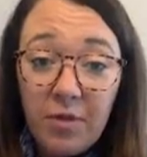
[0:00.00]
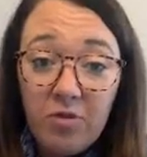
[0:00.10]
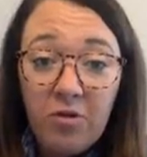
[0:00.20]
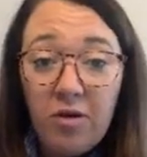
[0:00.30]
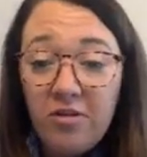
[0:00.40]

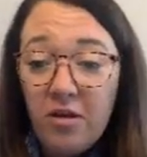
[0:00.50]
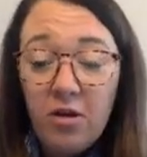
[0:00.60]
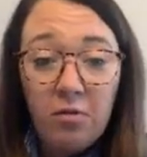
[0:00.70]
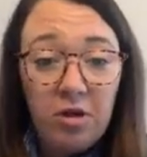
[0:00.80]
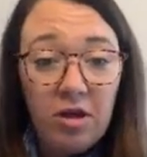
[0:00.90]
So let's say
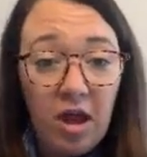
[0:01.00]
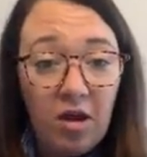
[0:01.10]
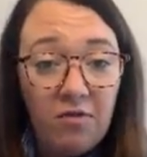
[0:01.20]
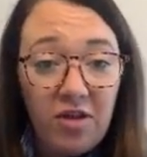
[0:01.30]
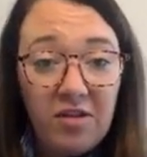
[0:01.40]
you don't really
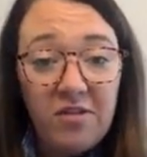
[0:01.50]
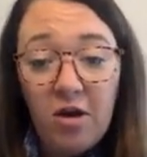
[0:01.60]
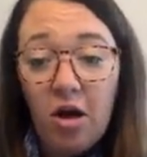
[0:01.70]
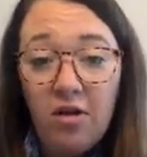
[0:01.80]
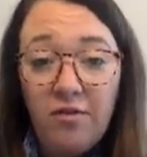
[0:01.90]
care if they see
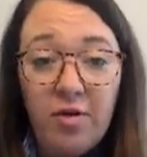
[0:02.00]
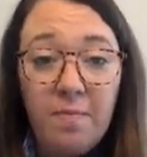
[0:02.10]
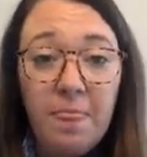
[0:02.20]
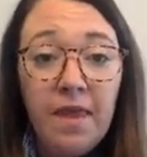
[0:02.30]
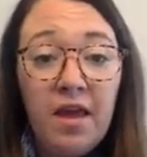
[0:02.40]
all of
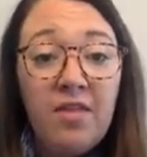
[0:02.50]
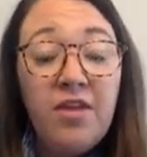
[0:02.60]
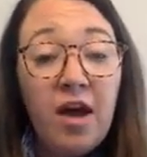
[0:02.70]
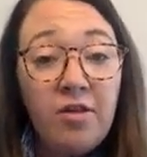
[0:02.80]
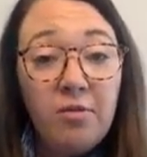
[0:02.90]
them.
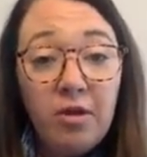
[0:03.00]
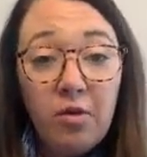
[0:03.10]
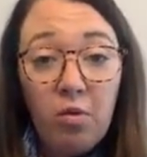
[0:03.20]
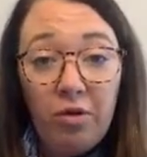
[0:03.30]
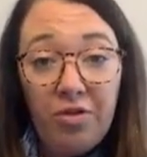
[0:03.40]
The other really
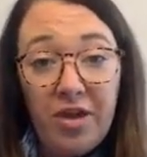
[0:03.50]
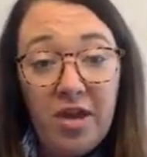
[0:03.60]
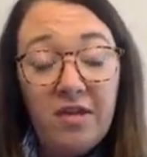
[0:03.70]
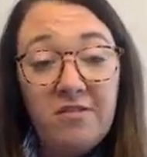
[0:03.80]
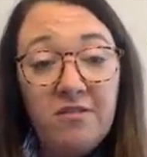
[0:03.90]
cool
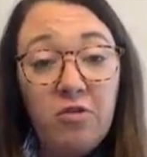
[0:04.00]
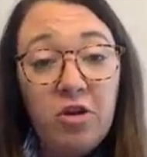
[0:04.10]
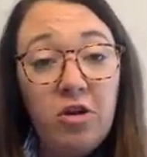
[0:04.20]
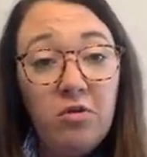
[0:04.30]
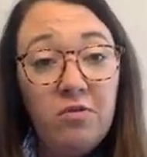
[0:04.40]
thing is you
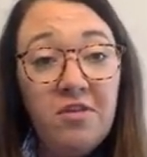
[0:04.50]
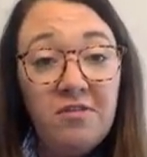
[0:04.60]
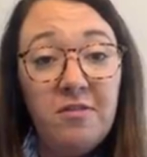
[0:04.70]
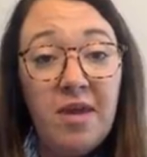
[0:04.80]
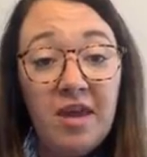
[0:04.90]
could use this
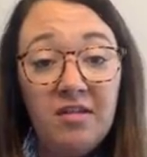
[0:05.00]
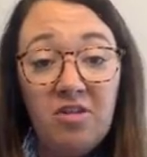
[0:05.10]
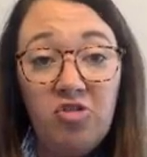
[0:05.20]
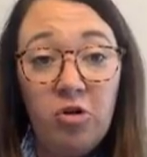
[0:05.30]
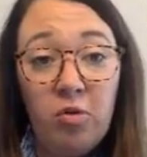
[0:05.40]
to make a
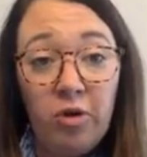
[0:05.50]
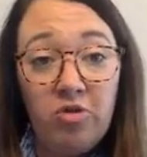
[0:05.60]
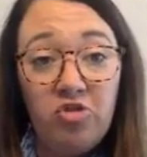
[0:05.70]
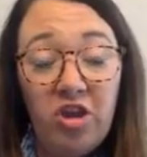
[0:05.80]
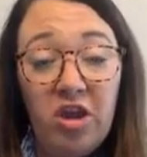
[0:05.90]
digital
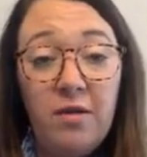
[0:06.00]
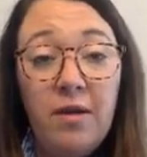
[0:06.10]
worksheet.